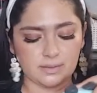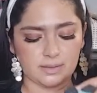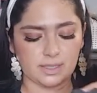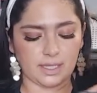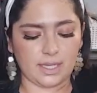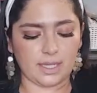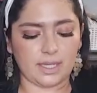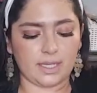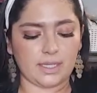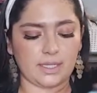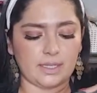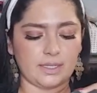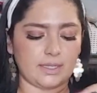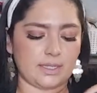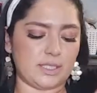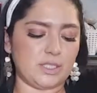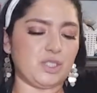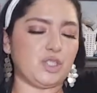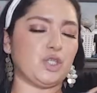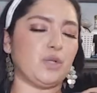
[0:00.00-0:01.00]
then
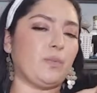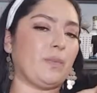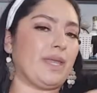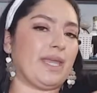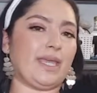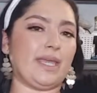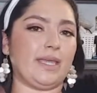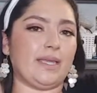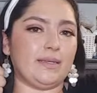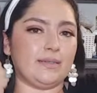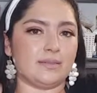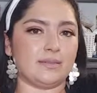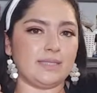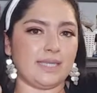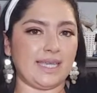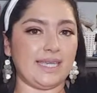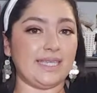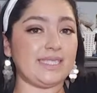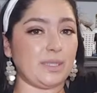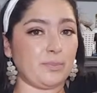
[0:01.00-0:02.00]
this should be
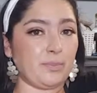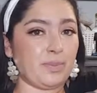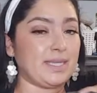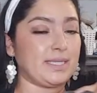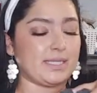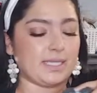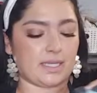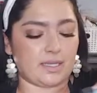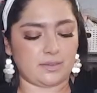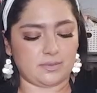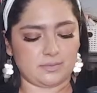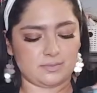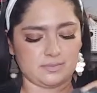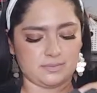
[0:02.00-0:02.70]
easy peasy.